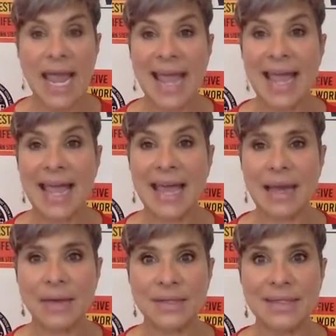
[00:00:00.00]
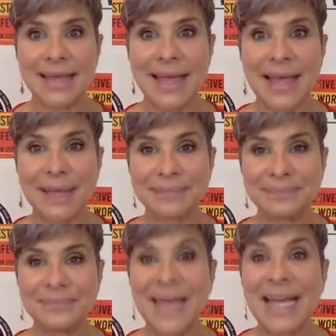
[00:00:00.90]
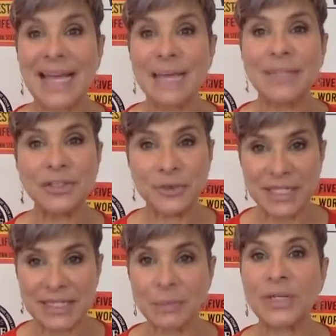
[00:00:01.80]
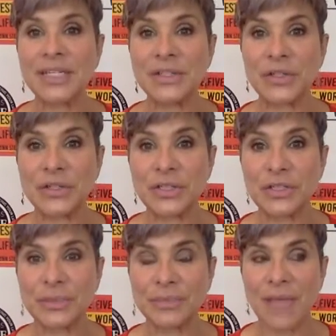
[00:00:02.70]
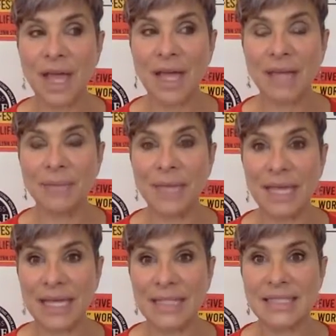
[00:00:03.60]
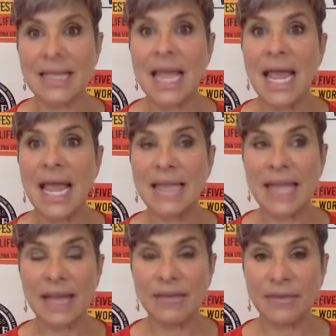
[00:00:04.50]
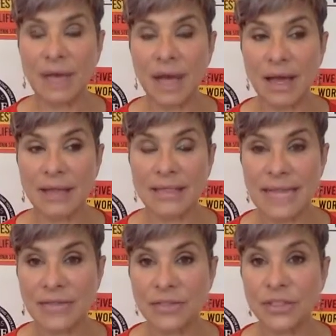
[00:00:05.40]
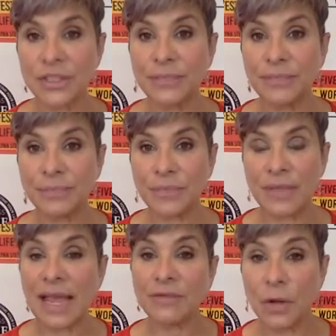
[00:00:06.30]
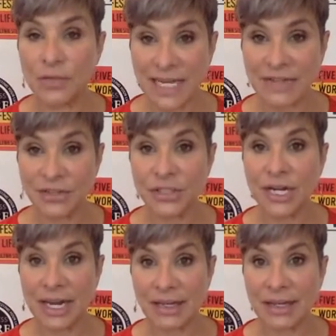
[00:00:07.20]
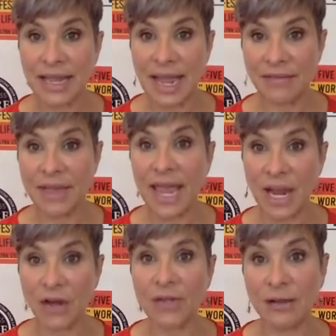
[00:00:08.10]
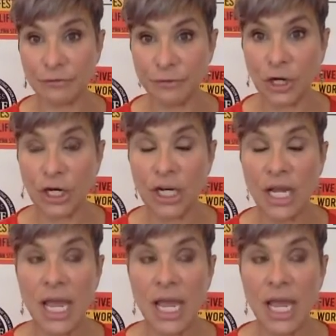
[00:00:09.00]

And I was like, I had been doing some research on pigs and they have dander. They have no dander and they have hair, not fur.